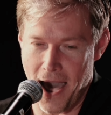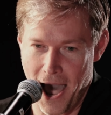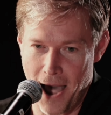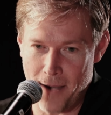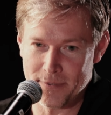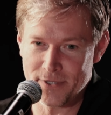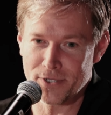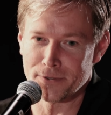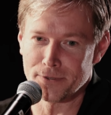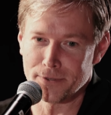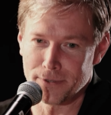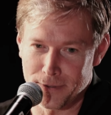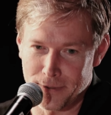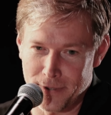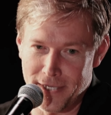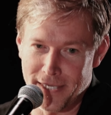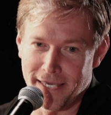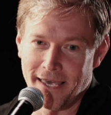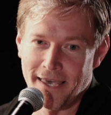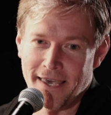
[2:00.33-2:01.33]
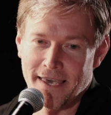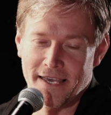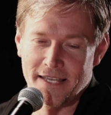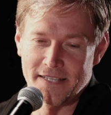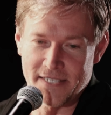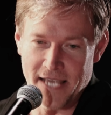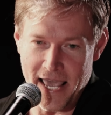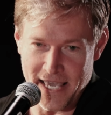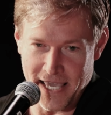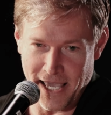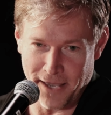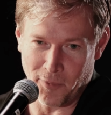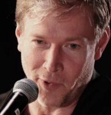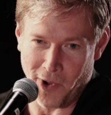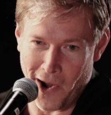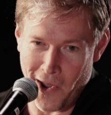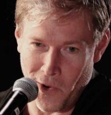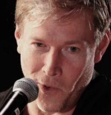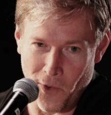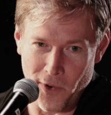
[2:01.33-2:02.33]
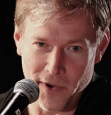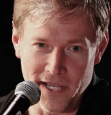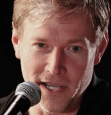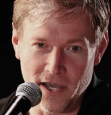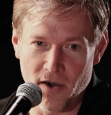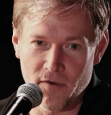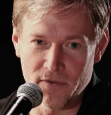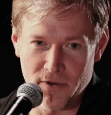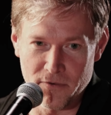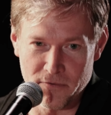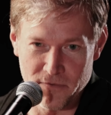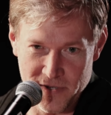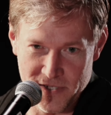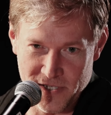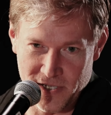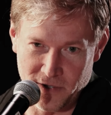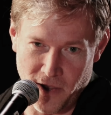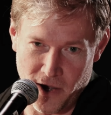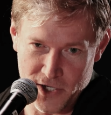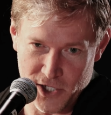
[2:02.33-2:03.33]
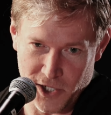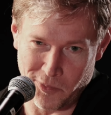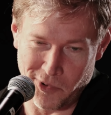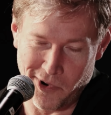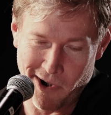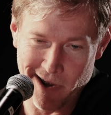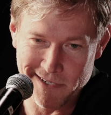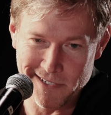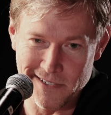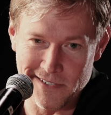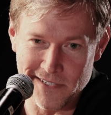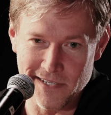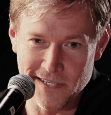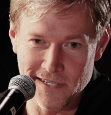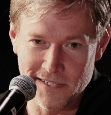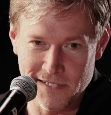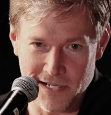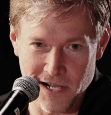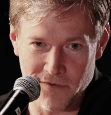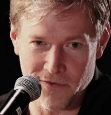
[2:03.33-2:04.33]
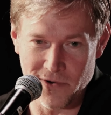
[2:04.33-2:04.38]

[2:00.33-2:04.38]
absolutely taking priority of your physiologic processes in every